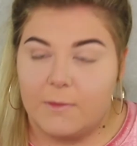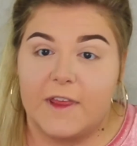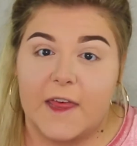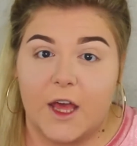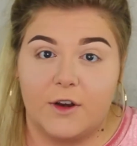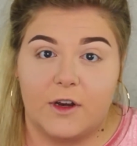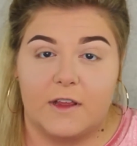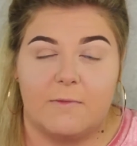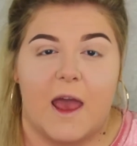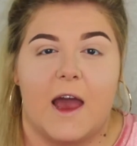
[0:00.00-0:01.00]
put that
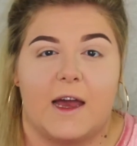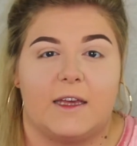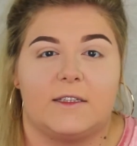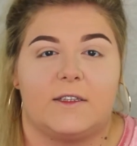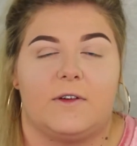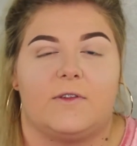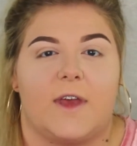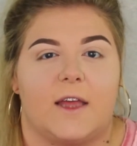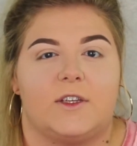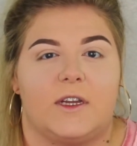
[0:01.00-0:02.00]
underneath my eyes so it'll
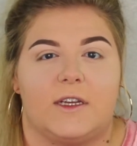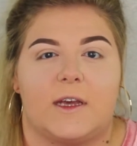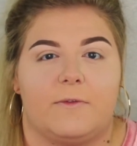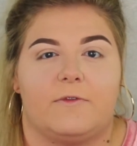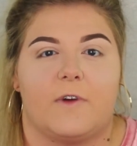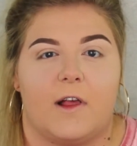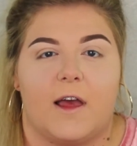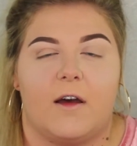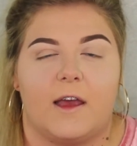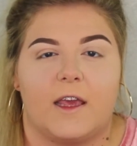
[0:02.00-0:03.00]
catch any type of
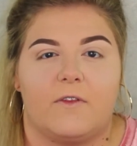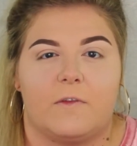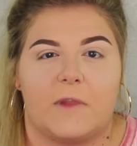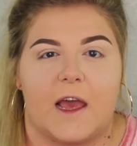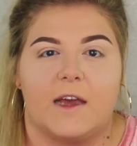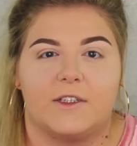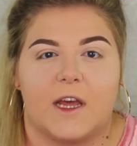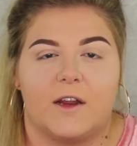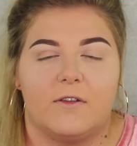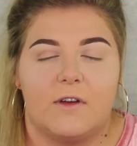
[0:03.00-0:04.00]
fallout I get from the
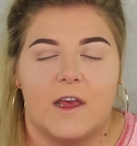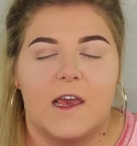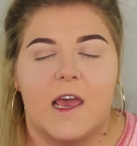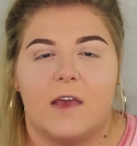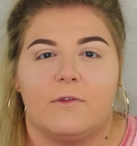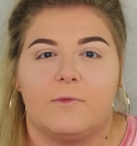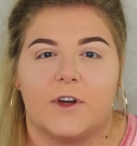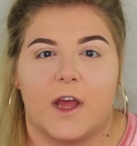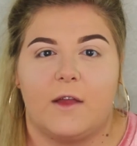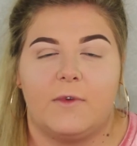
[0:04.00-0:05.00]
eyeshadow. And when
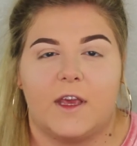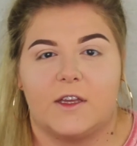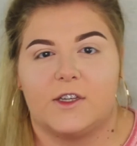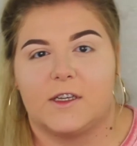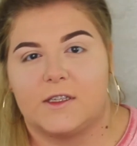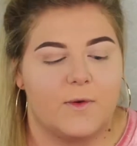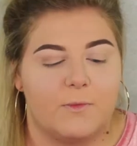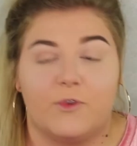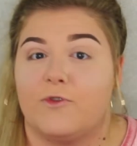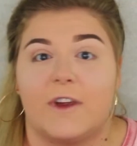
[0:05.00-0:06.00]
we're done, we can just
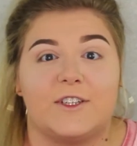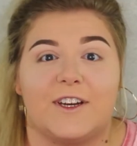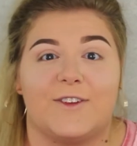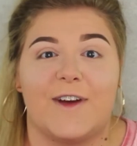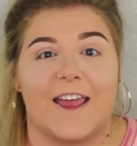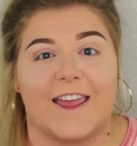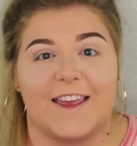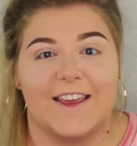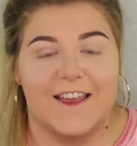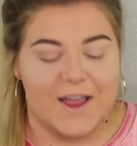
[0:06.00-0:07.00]
brush it
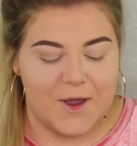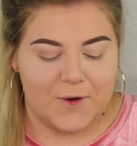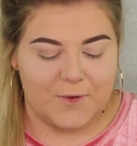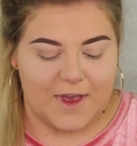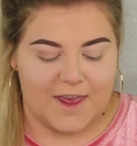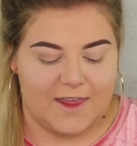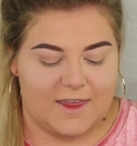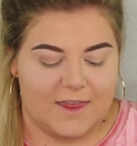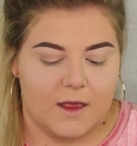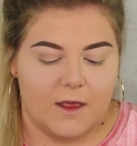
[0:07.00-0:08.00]
away
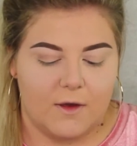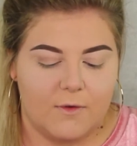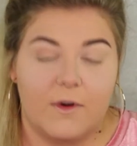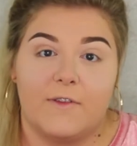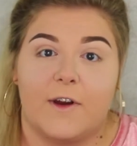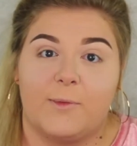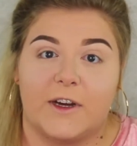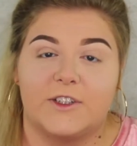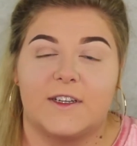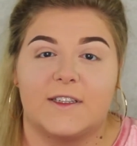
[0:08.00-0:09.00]
with one of our
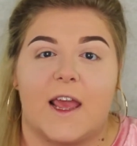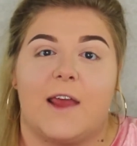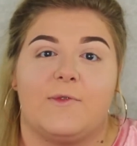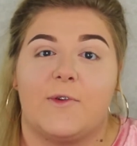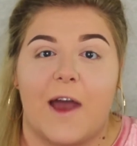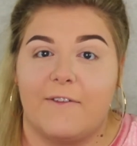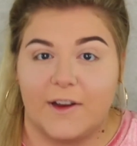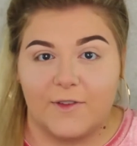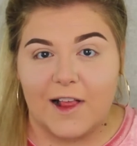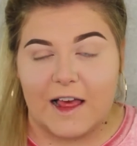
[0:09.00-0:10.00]
brushes and we won't have
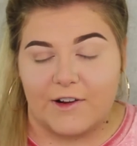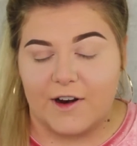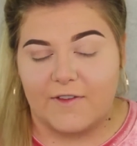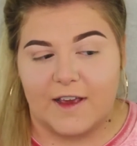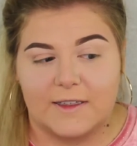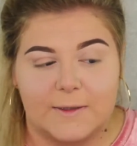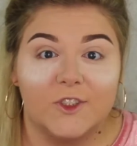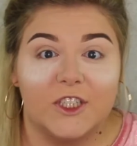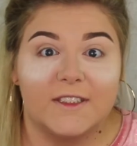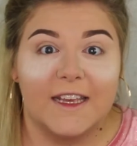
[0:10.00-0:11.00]
any fallout on our face.
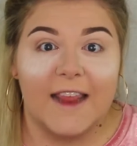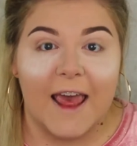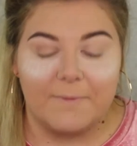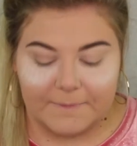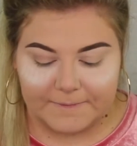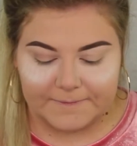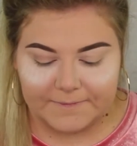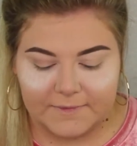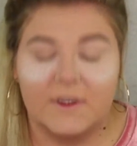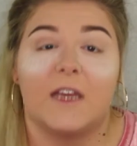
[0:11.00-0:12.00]
Just like that.
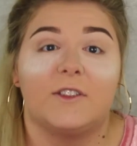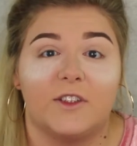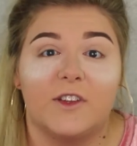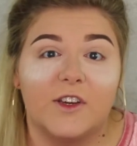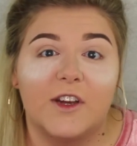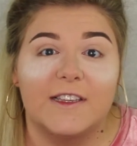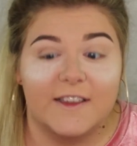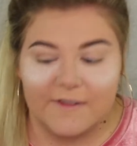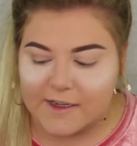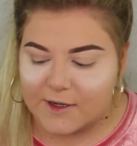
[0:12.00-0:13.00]
Yes, you look
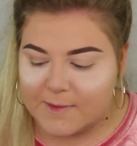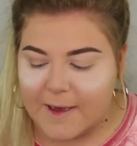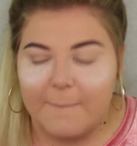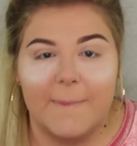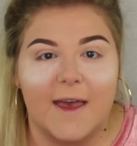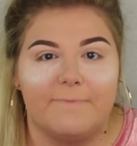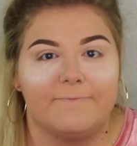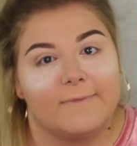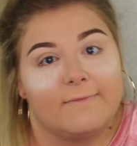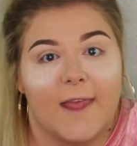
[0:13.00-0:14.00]
crazy for a little bit, but
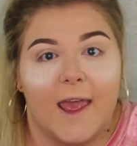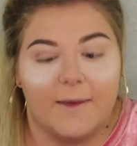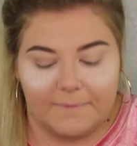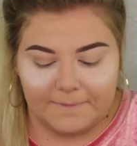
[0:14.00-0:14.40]
hey,